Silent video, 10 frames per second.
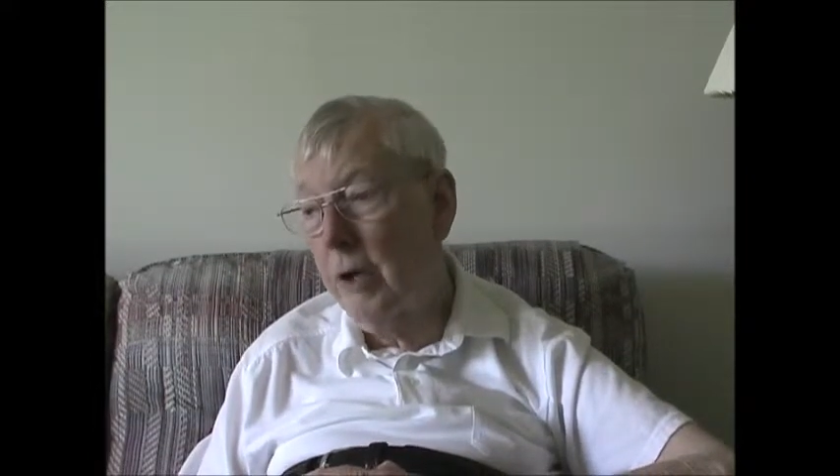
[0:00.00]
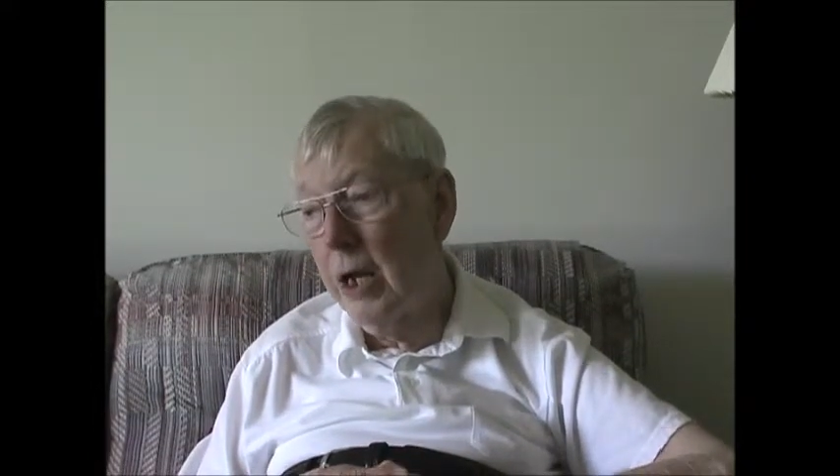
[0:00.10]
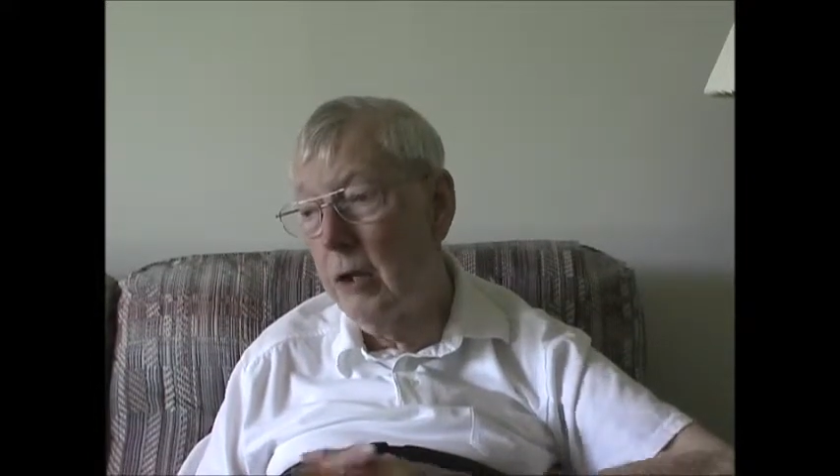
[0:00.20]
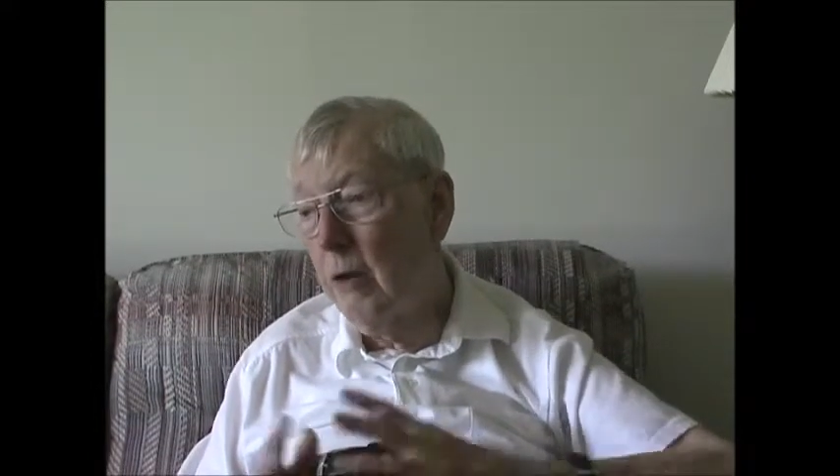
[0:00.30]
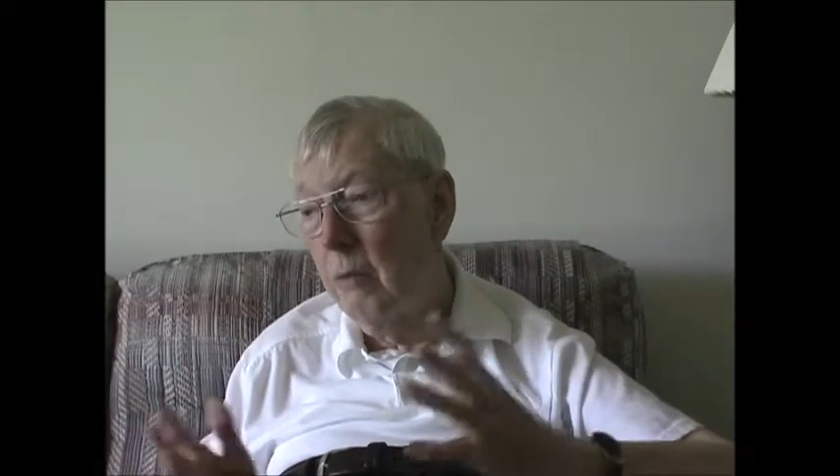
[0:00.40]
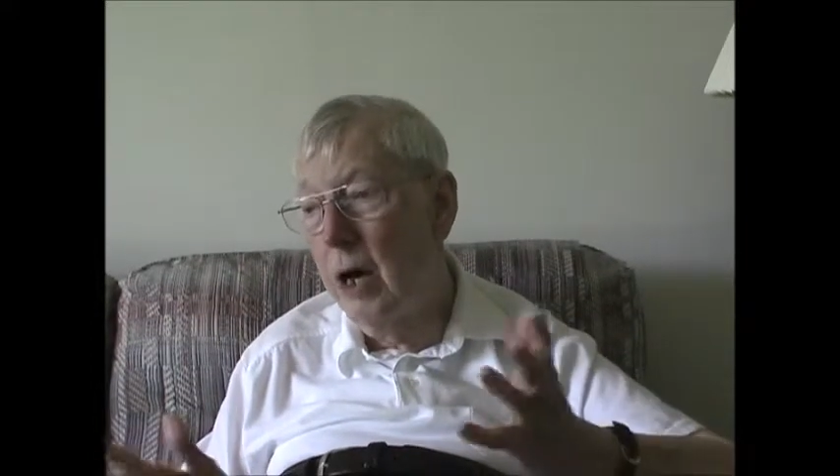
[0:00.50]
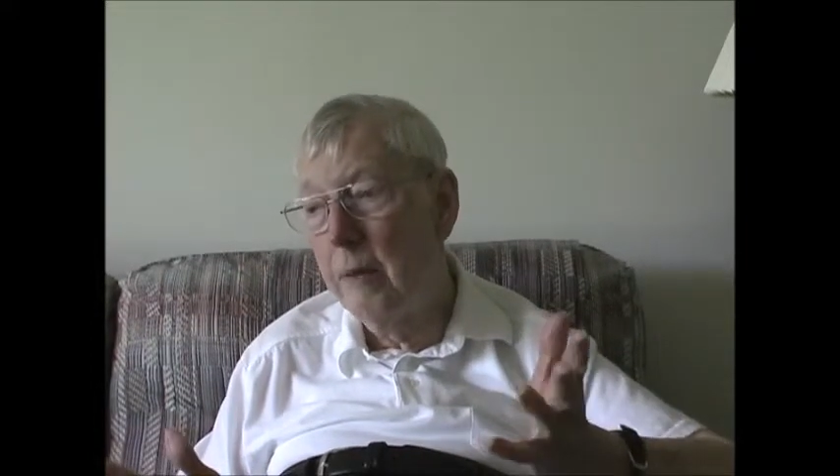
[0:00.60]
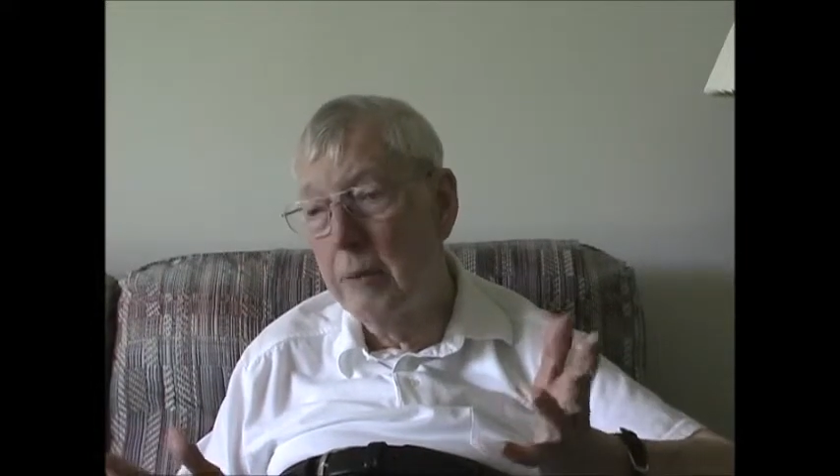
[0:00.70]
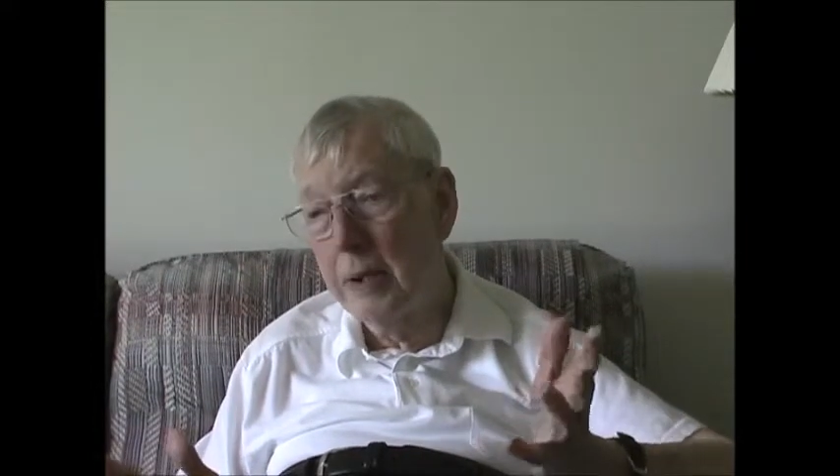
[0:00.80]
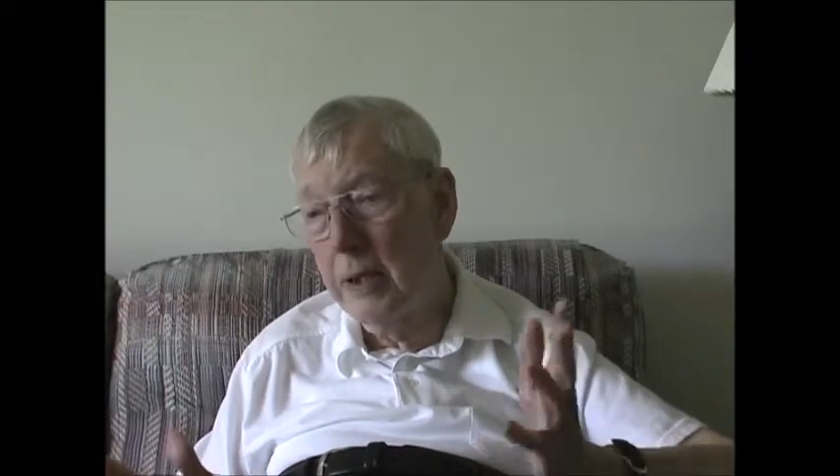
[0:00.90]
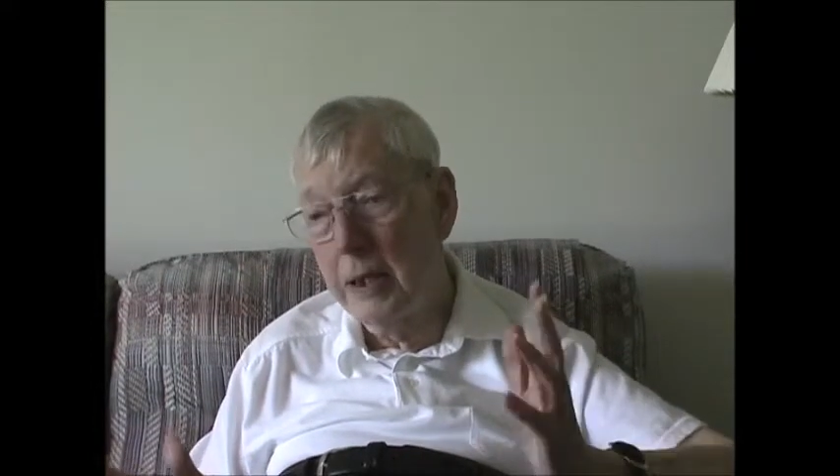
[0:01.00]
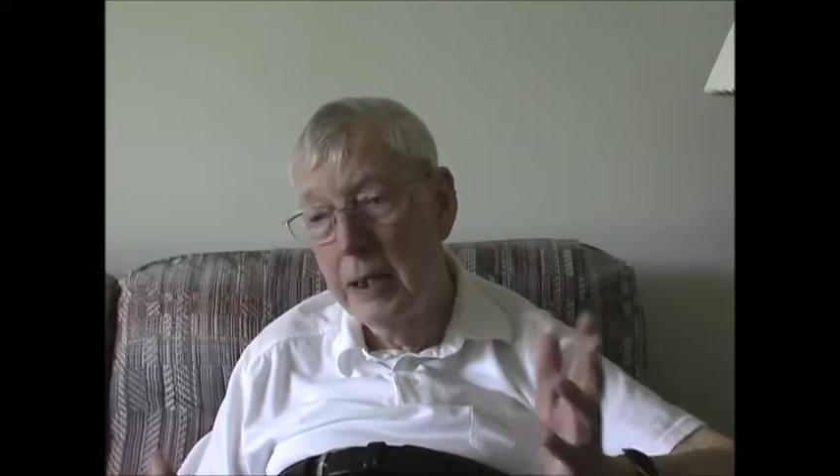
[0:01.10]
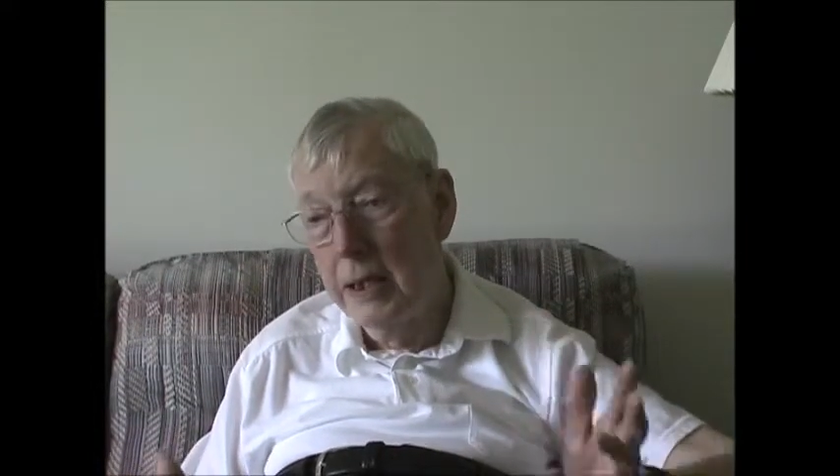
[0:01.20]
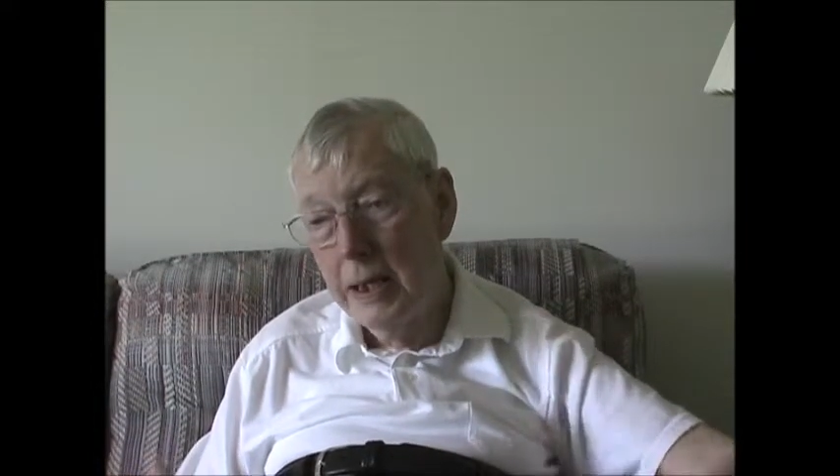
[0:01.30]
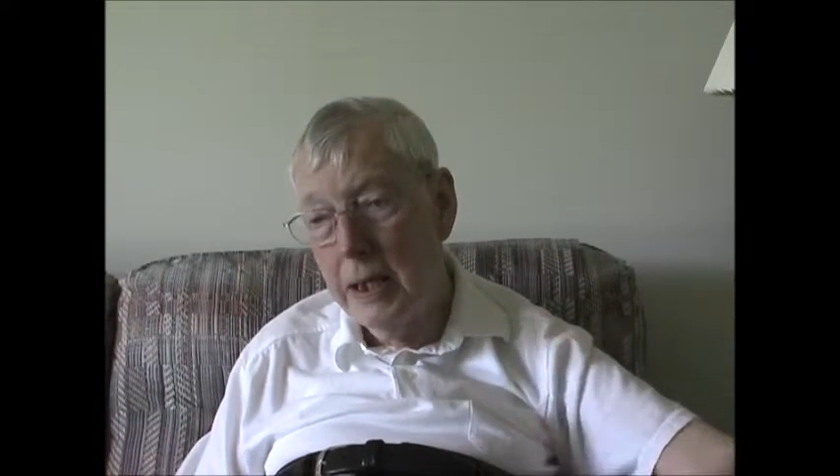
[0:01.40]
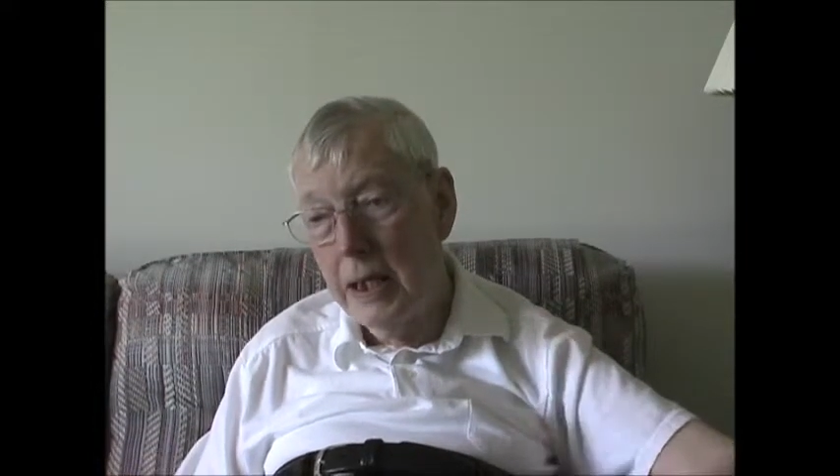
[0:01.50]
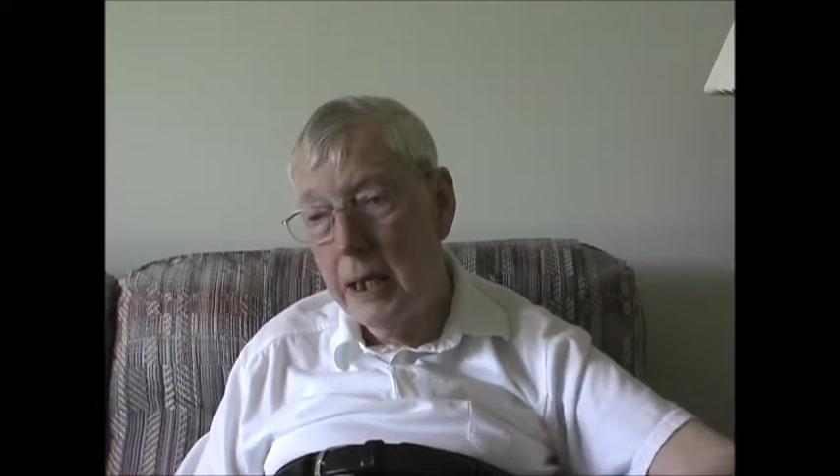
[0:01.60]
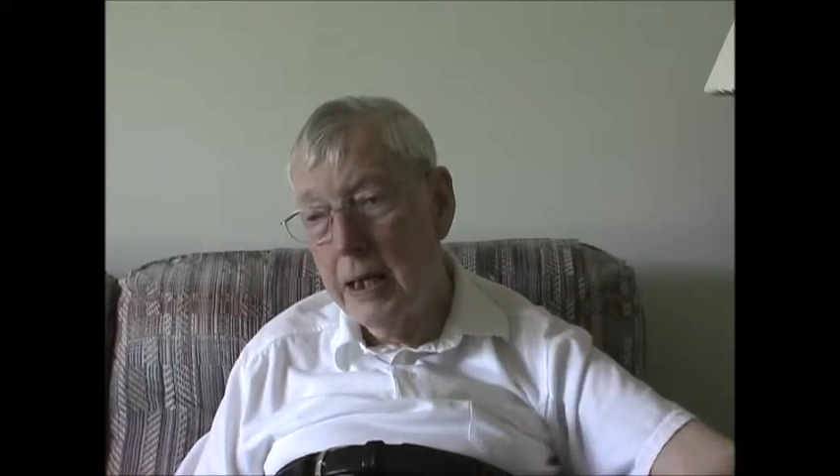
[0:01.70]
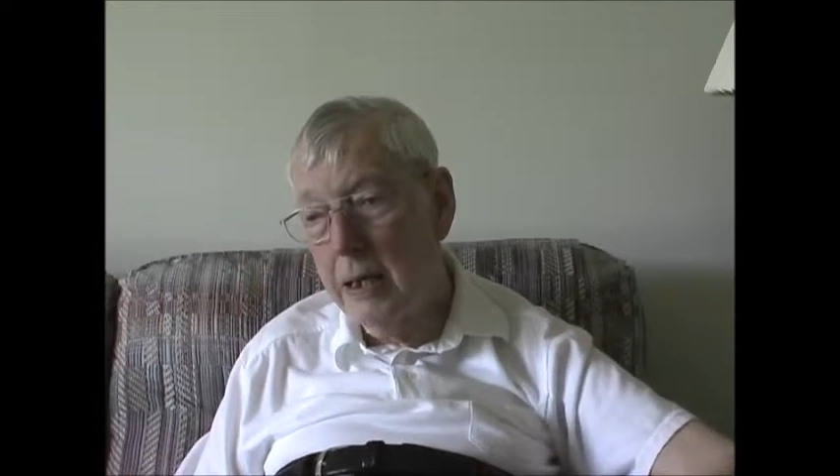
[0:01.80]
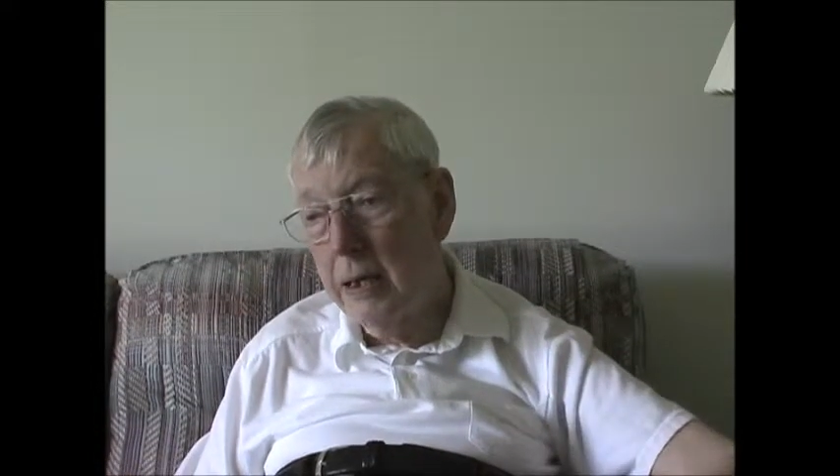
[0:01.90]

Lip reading: I don't know why, but I